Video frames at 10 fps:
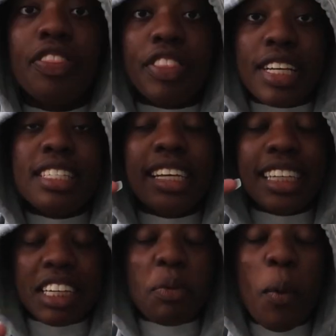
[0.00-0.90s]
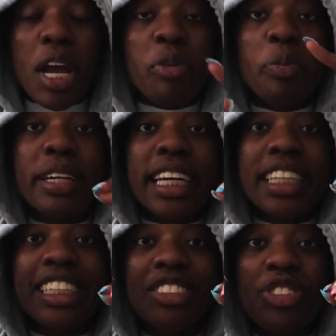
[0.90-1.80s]
This giveaway will be
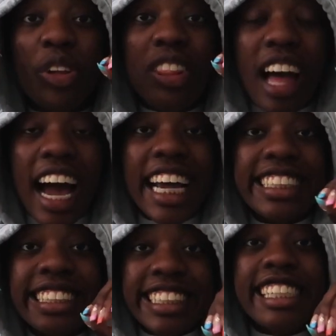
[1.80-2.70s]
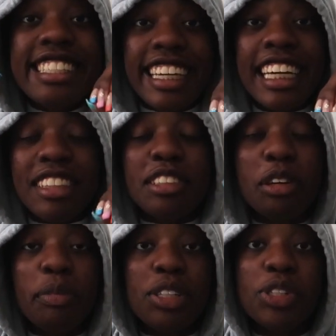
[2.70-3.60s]
ending July sixteenth,
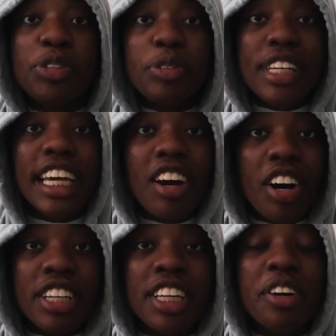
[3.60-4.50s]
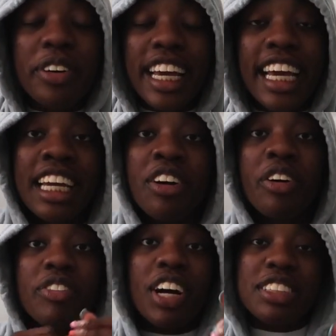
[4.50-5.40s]
so make sure you get on it, okay?
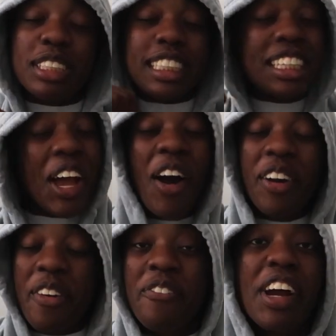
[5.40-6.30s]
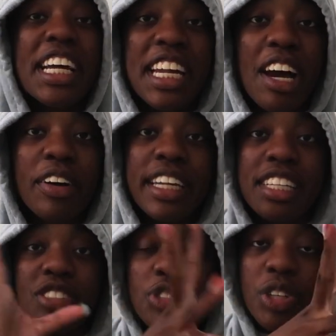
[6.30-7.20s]
Y'all have got to get on it right now. It
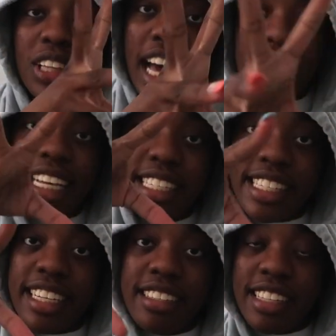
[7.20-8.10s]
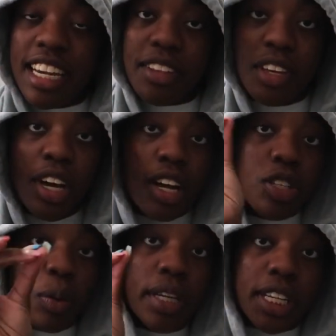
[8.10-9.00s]
ends July sixteenth,
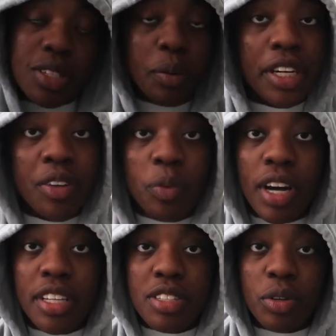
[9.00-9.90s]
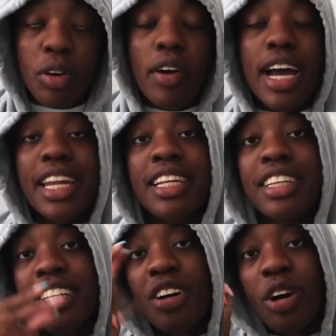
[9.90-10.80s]
twenty twenty-one. So go ahead
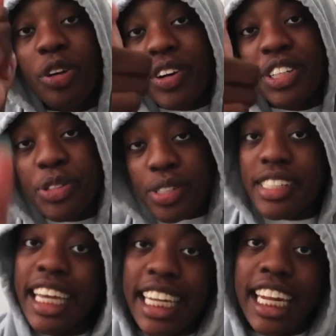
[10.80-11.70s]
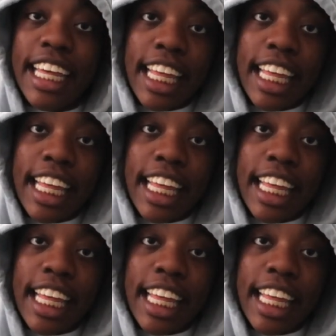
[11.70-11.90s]
and get all your entries in.